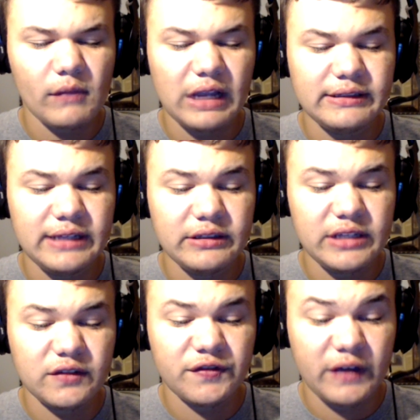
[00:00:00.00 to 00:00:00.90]

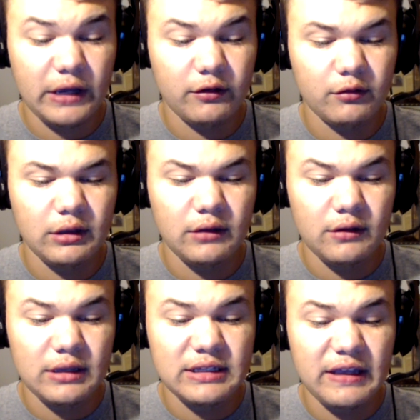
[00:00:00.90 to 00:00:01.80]
Telltale's Final
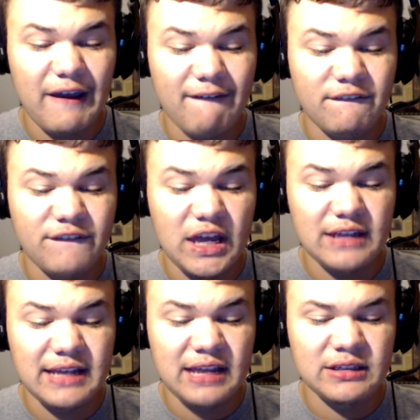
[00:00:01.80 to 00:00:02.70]
is a
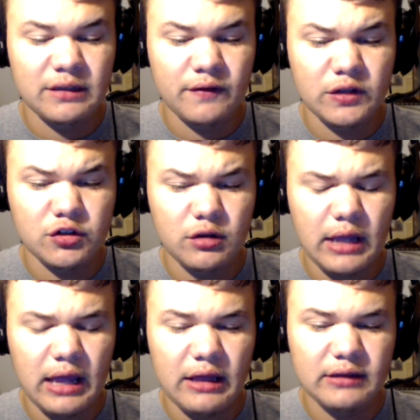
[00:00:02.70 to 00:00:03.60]
fantastic adventure
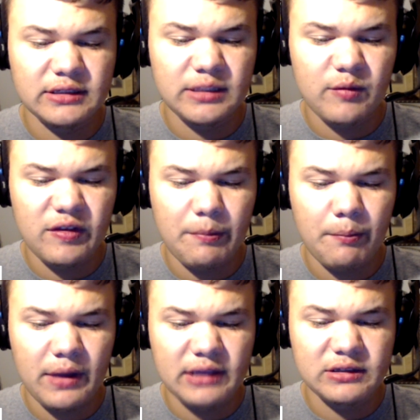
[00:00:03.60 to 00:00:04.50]
and some of the
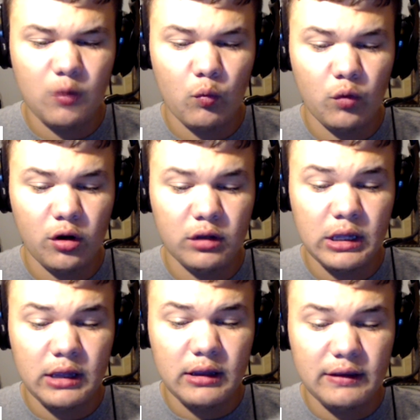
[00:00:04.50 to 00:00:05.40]
best work
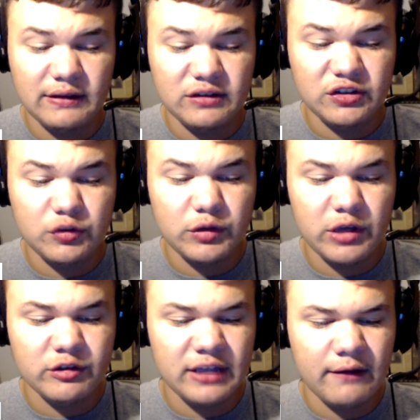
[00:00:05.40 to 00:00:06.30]
that the
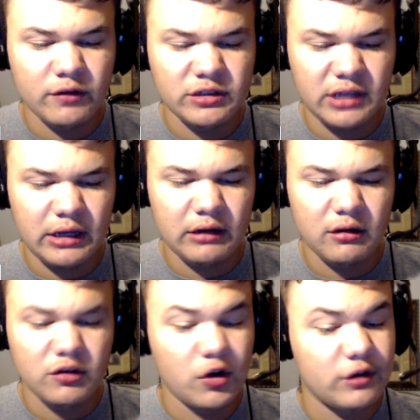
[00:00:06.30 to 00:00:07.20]
studio's ever done.
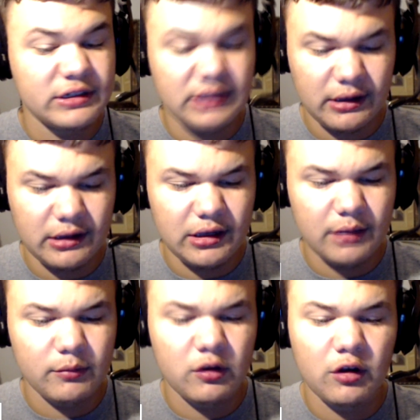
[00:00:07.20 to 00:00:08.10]

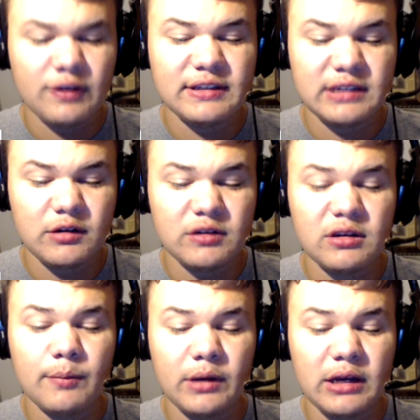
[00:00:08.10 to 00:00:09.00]
Nerdist.com called the series,
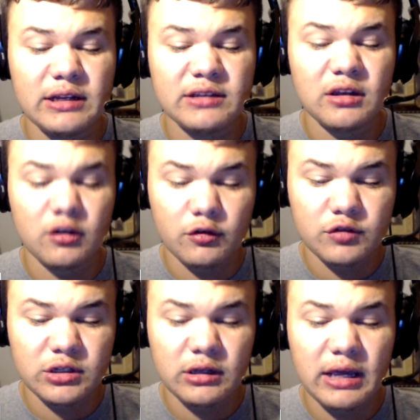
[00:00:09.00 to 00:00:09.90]
upon its
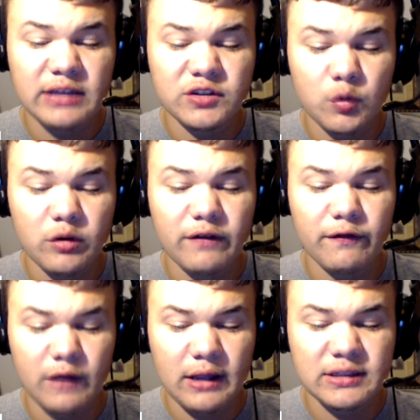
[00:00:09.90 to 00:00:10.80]
conclusion, a tour de
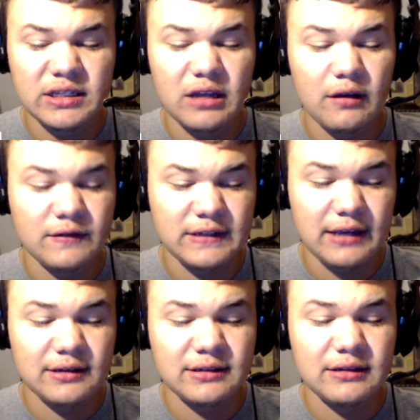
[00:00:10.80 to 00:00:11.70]
France of
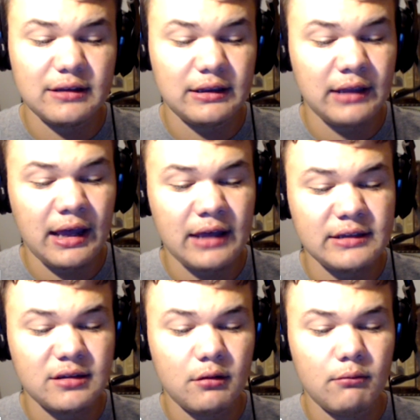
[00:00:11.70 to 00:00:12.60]
sex,
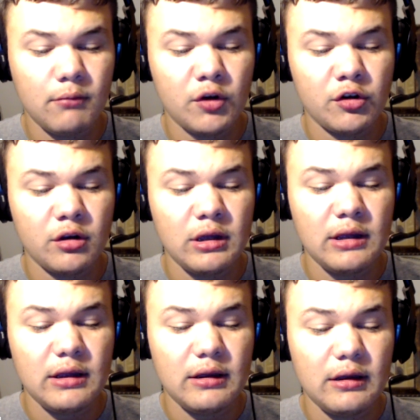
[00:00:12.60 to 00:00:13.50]
lies, murder,
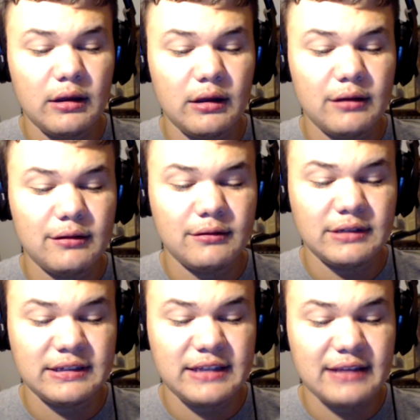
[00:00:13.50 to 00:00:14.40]

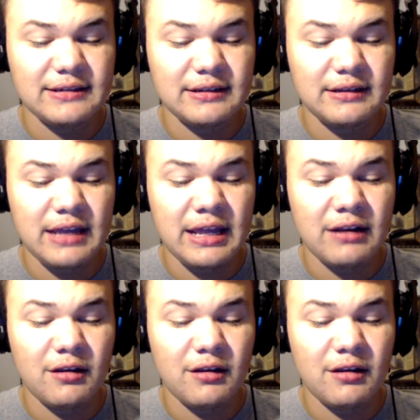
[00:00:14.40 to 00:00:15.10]
descent, and